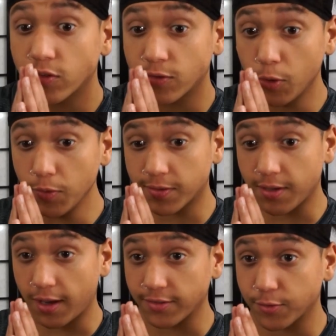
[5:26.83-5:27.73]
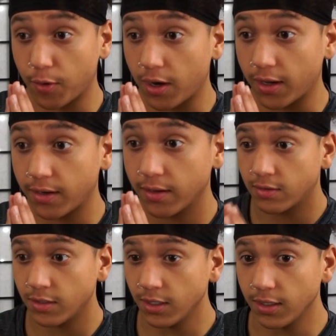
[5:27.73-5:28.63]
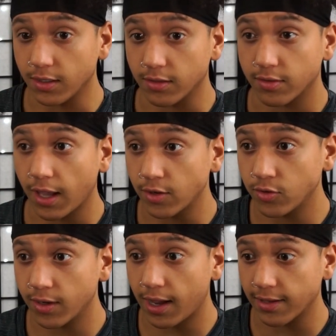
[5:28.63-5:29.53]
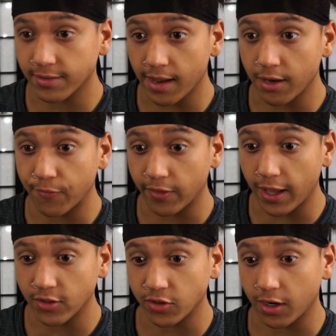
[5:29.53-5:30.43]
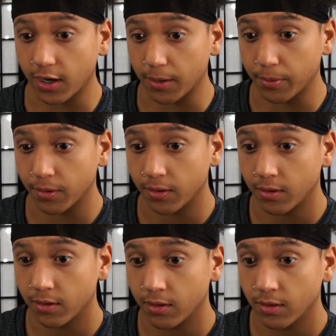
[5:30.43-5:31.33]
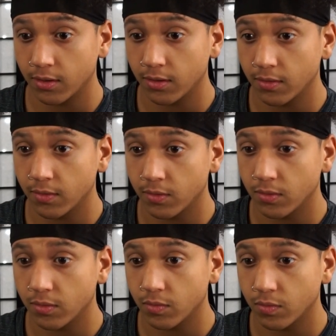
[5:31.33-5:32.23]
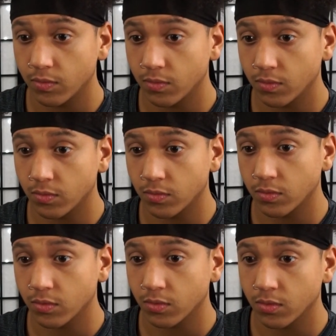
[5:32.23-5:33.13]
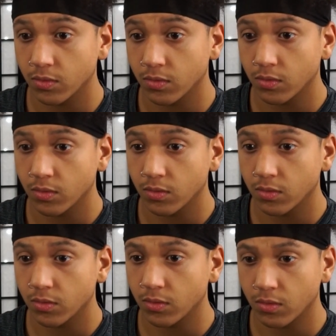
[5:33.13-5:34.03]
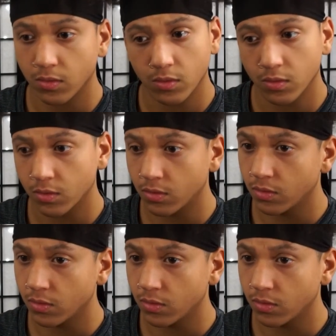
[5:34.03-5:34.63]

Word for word: Suicide Squad. Jeez, how'd you guys sign up for that job? But through your actions here, you can cleanse yourselves of that disgrace.